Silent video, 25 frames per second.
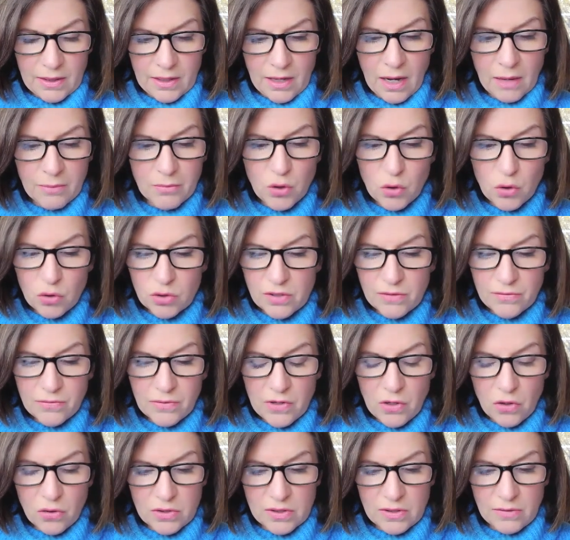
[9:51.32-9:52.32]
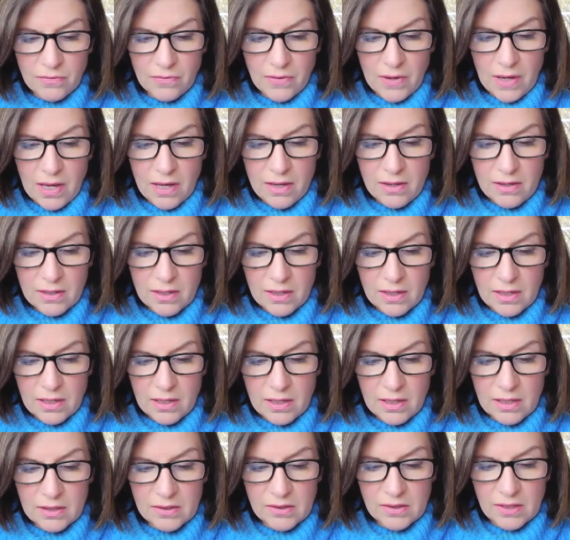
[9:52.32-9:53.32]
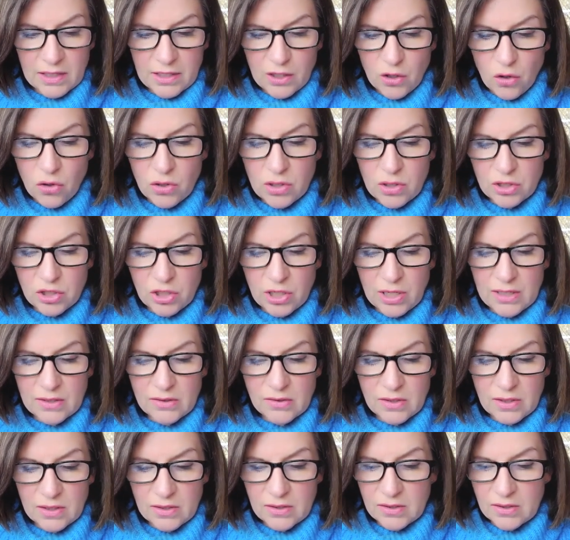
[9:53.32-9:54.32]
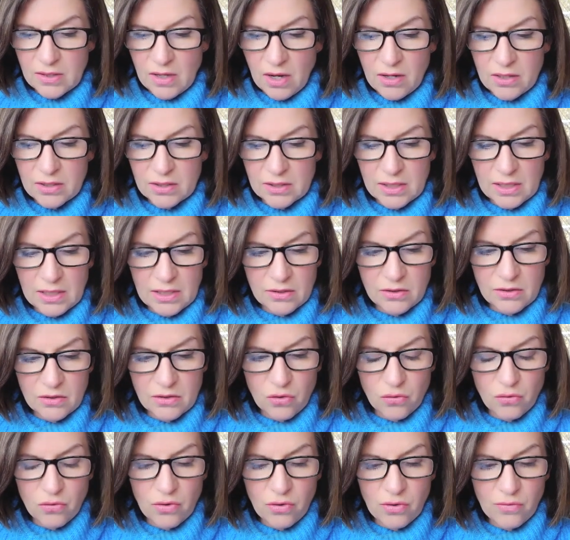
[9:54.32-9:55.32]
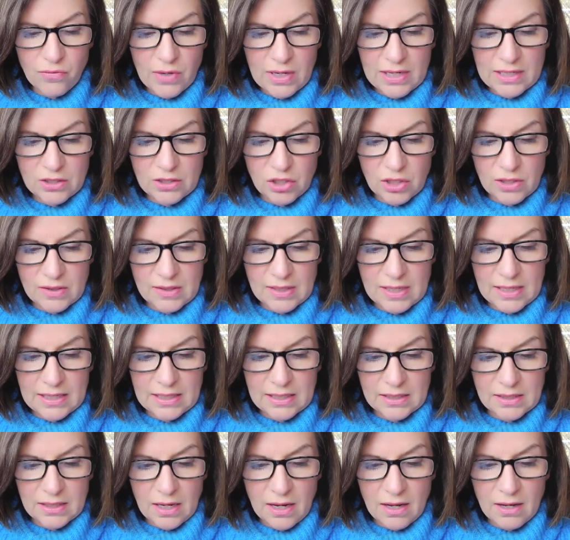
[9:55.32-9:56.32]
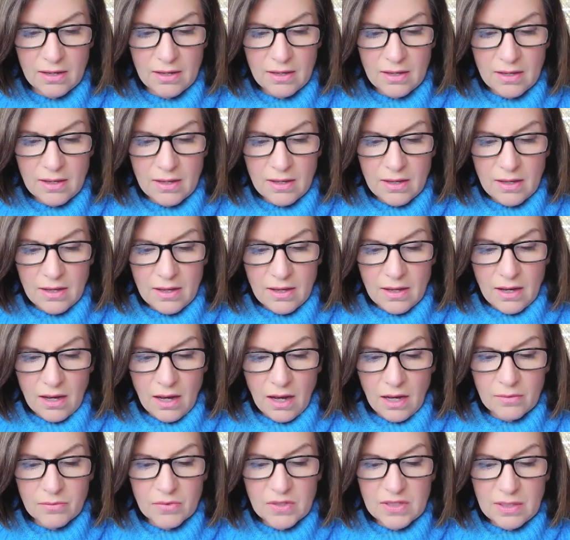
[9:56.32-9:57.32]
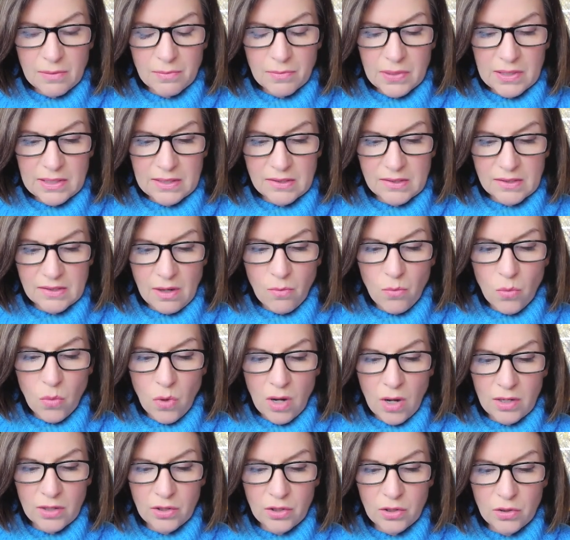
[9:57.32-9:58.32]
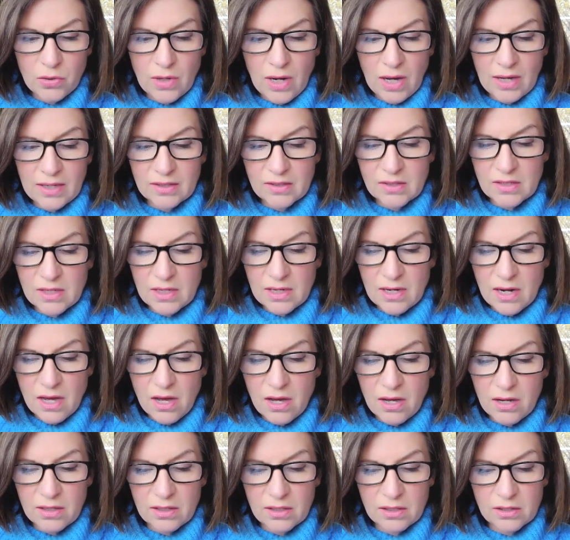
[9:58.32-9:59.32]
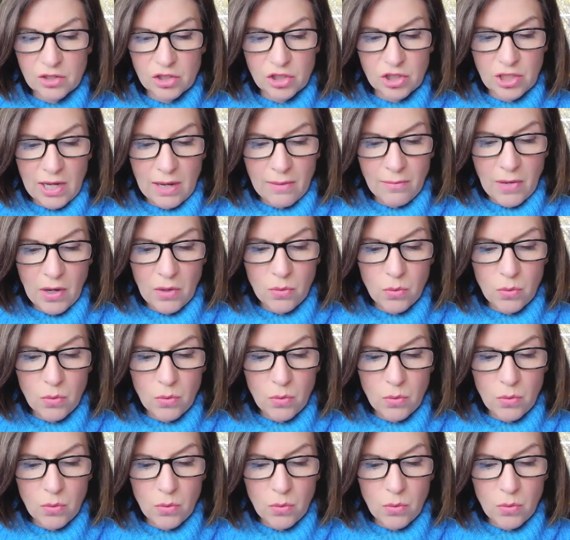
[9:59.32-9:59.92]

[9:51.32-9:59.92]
I'm not a philosopher, a psychologist, a scientist, or a religious leader. I'm simply someone who likes to learn and share my